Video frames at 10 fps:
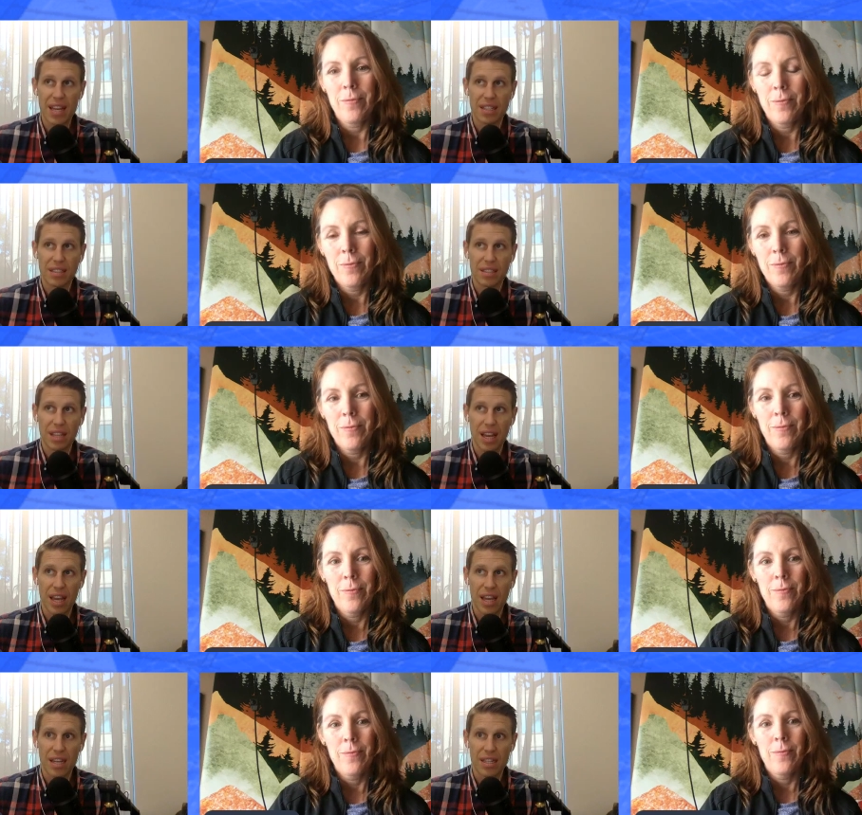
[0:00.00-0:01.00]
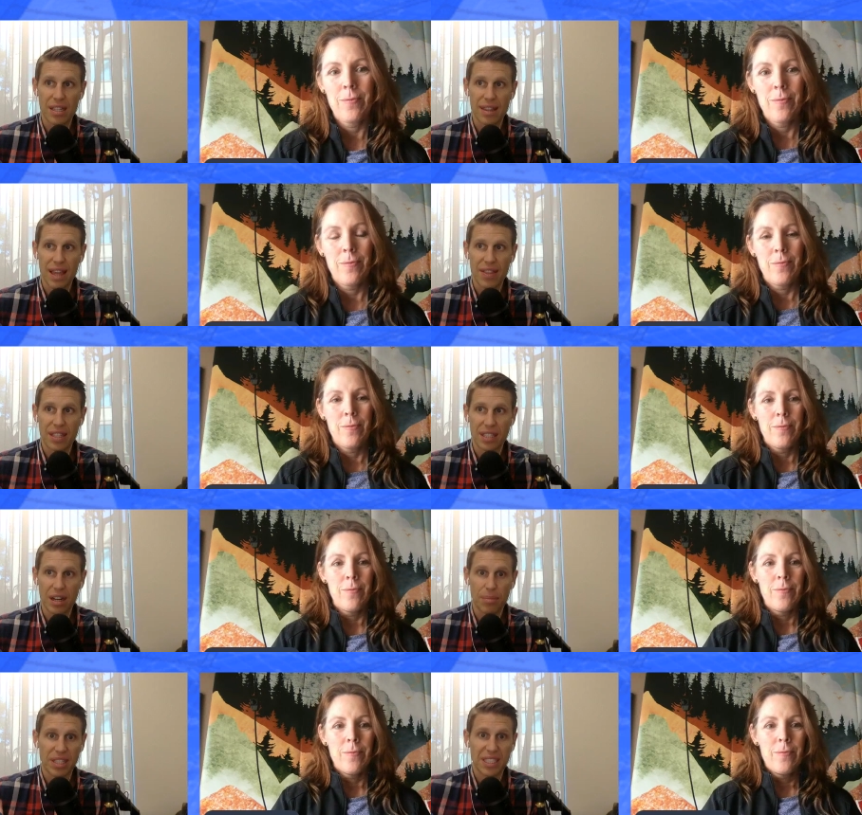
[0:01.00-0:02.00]
Speaker 1: VAs. And then they
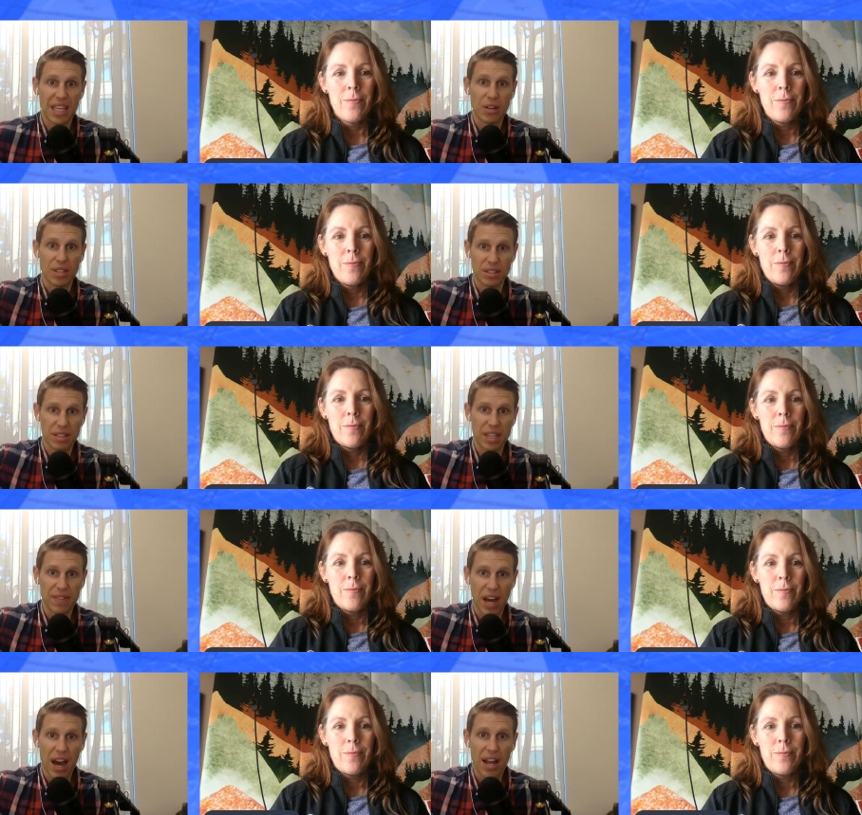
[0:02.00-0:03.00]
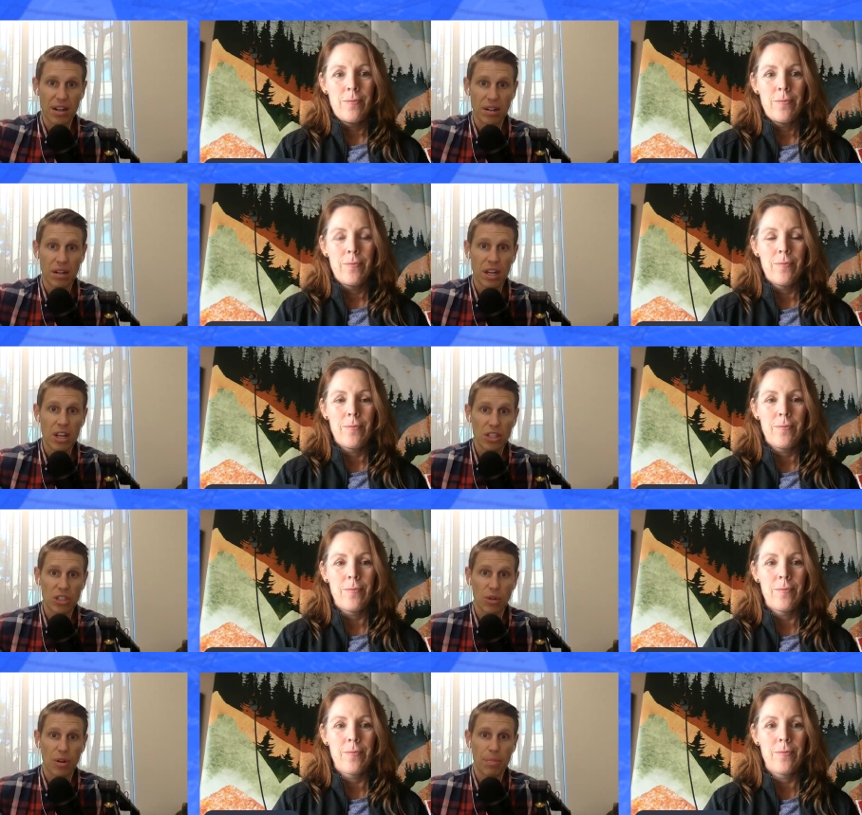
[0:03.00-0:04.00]
said, I'm going to scale this even higher.
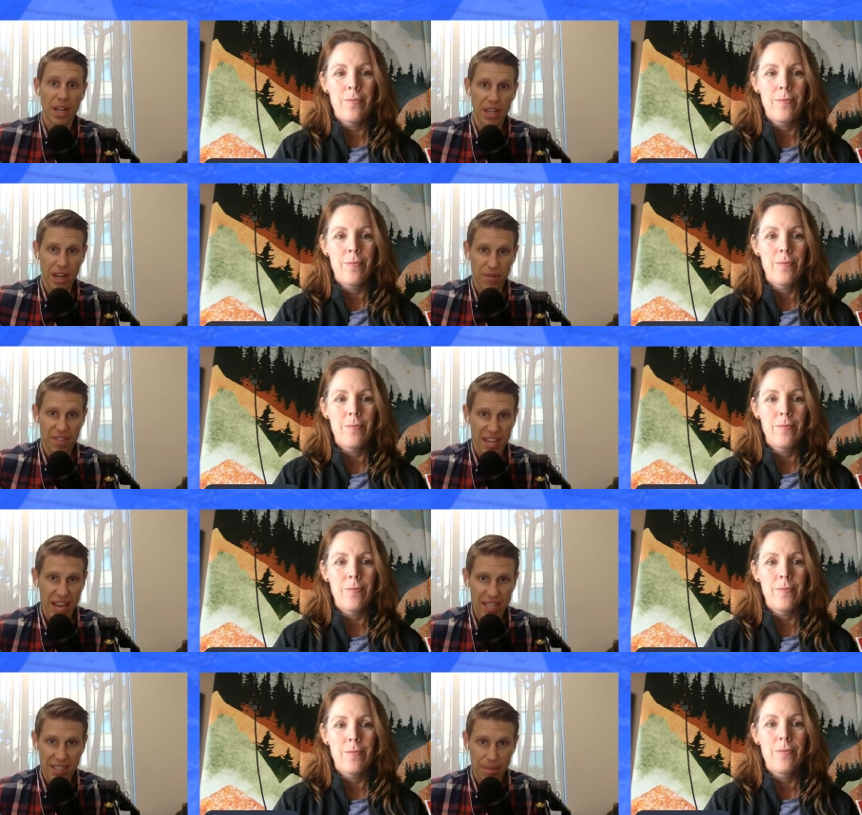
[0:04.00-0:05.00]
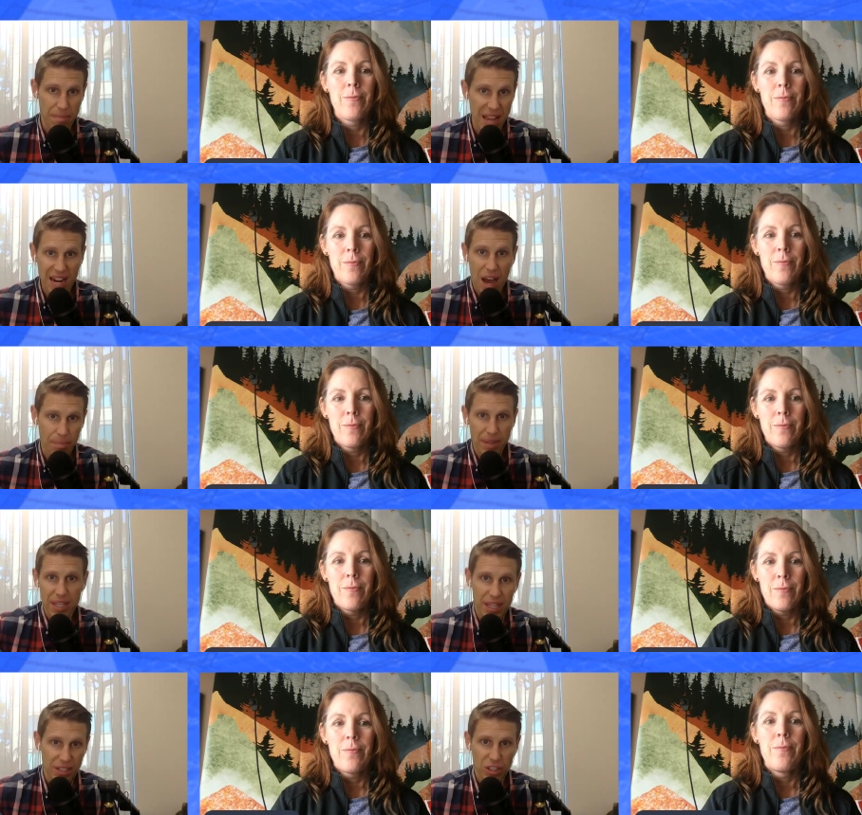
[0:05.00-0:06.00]
So they're picking up VAs that may not
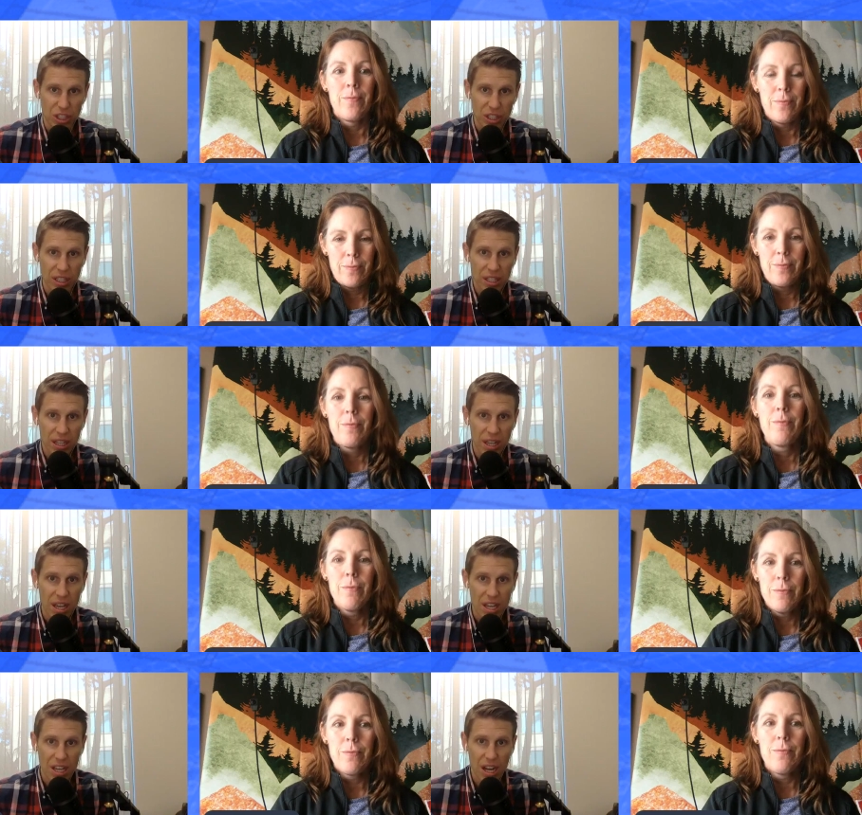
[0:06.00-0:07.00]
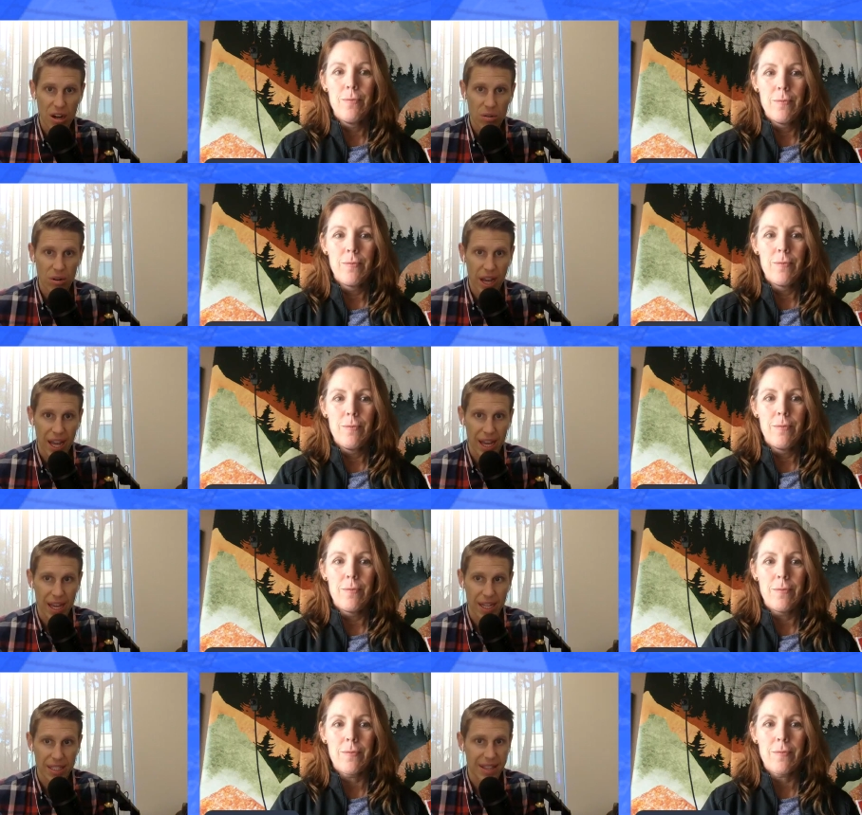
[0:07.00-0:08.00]
be as good, you know,
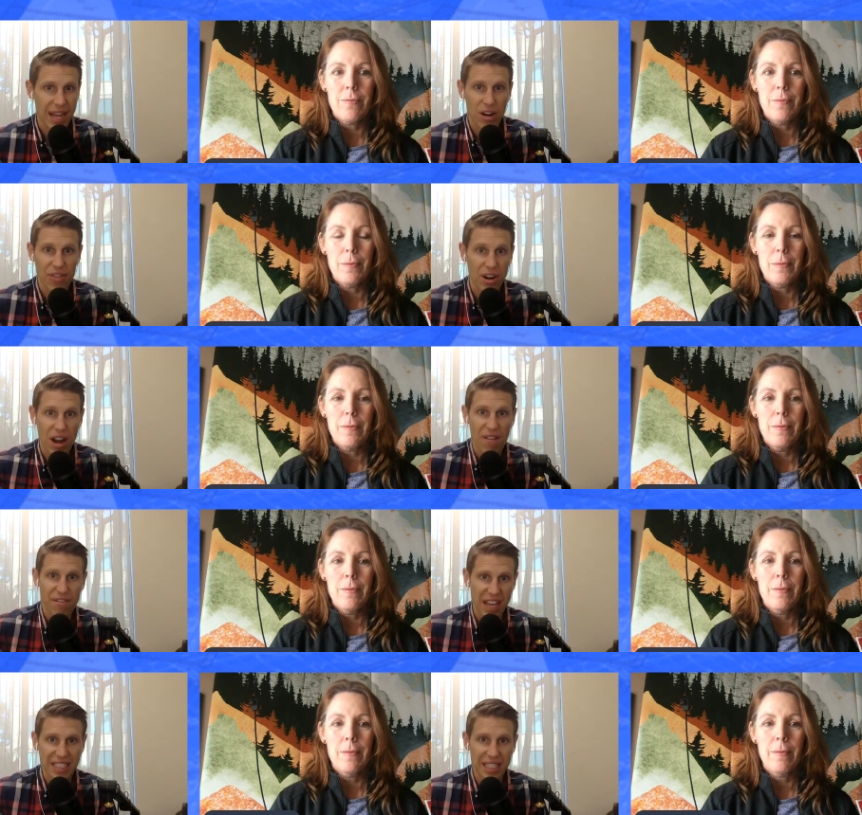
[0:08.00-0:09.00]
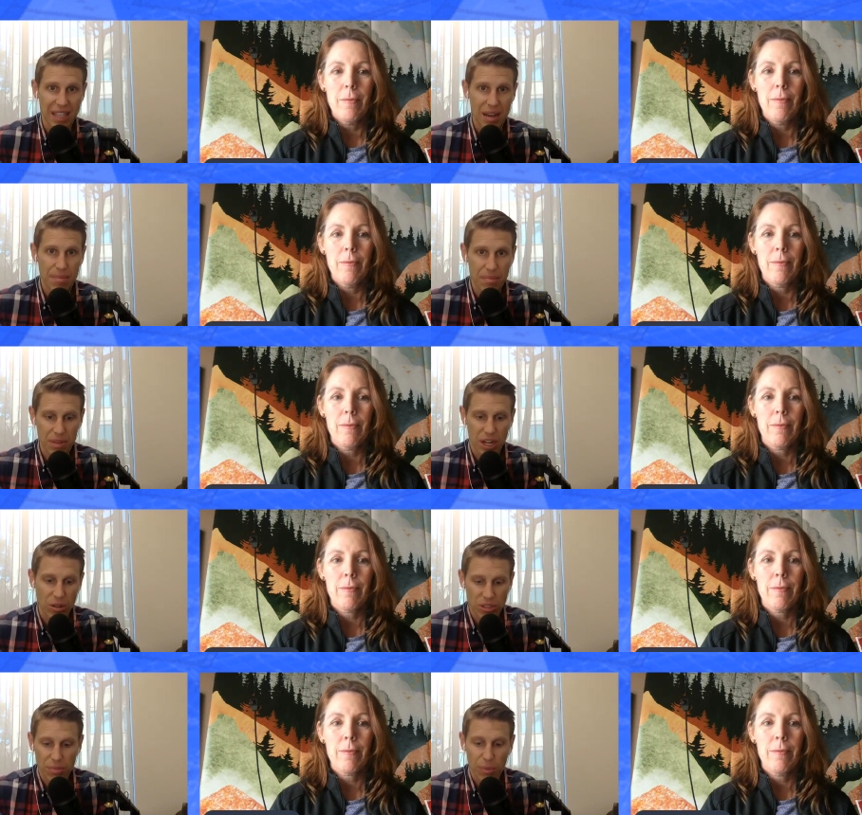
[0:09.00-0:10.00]
and they're, they're not vetting them, you
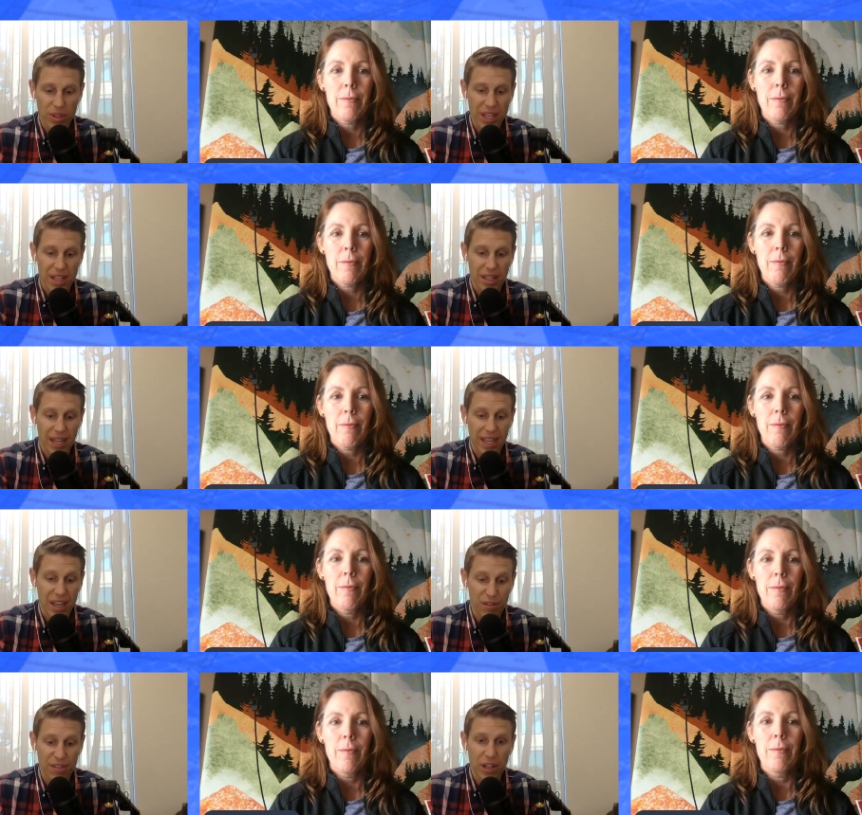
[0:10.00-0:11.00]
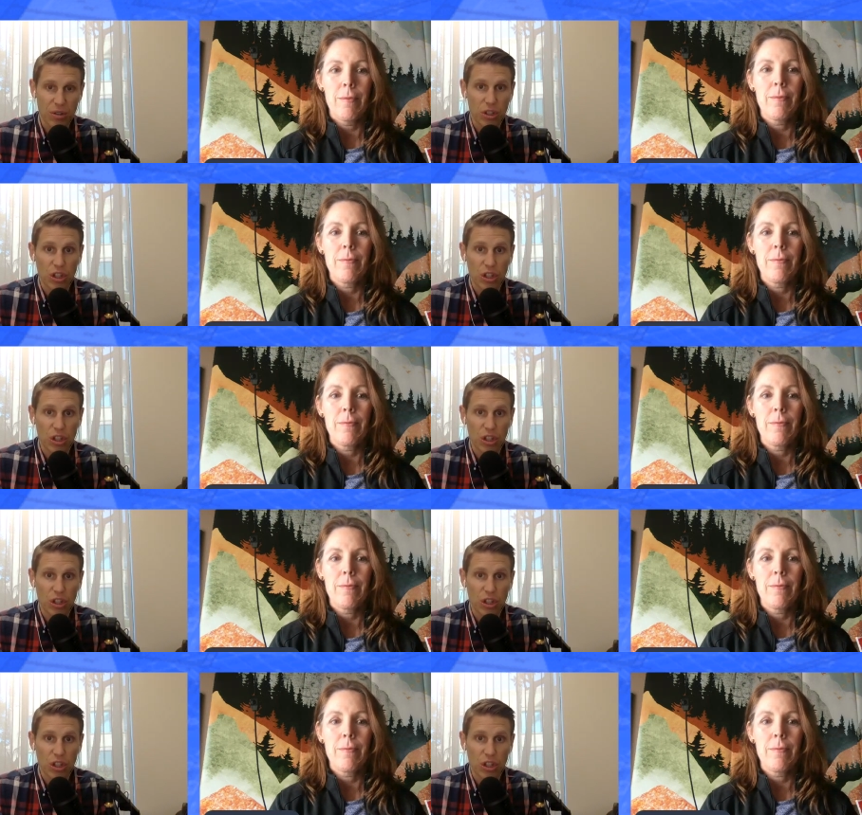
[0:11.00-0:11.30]
know, to the point that like it felt